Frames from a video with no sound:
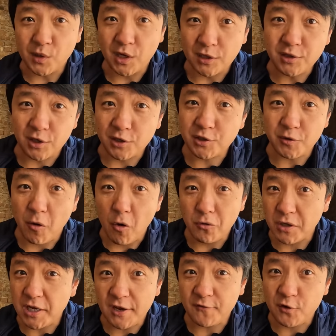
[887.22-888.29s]
Get this
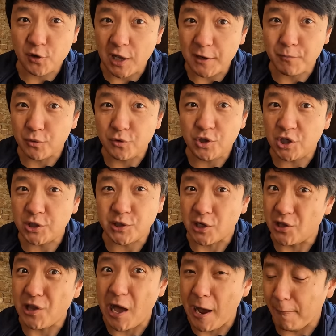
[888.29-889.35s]
only if you like blue cheese a
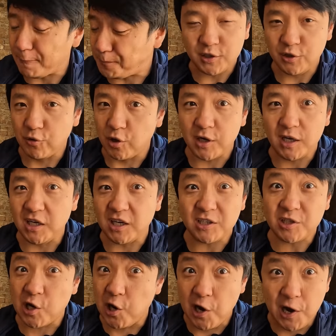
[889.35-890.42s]
lot, because you are getting a
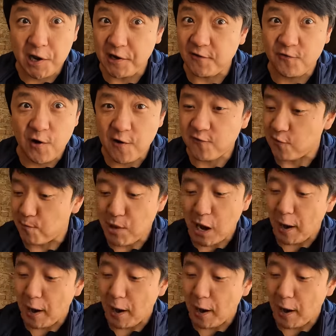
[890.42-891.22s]
ton of funk from